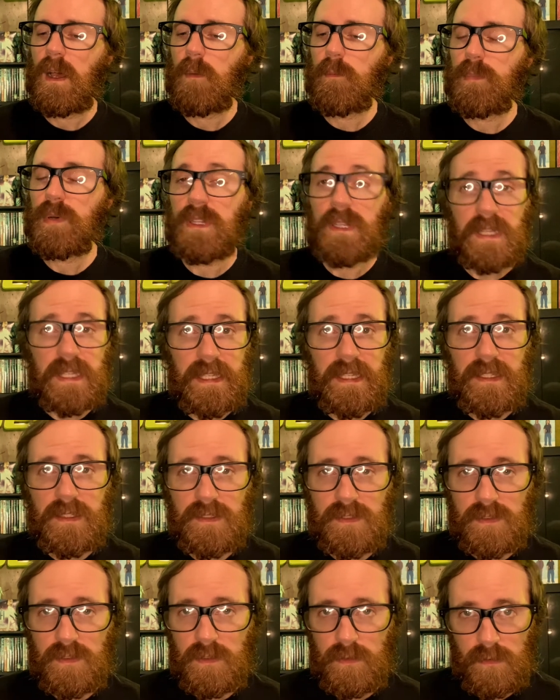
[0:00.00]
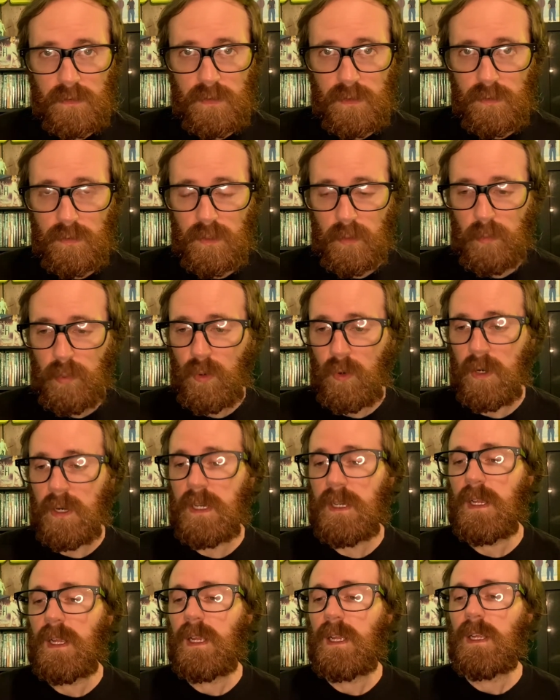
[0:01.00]
pleased to
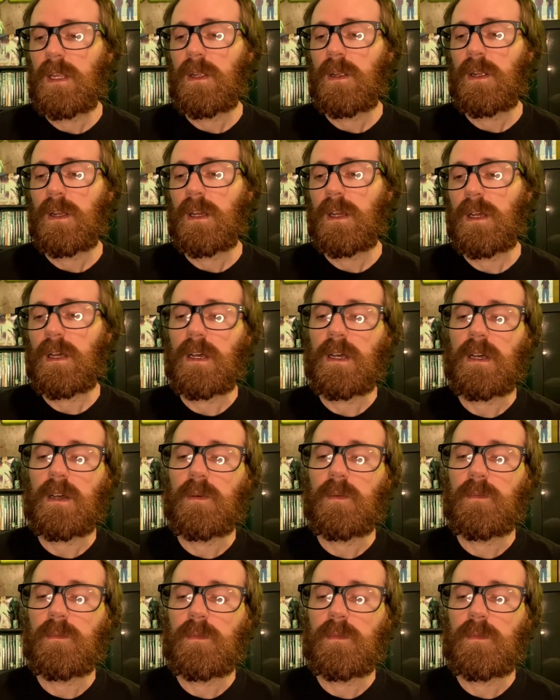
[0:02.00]
report, uh,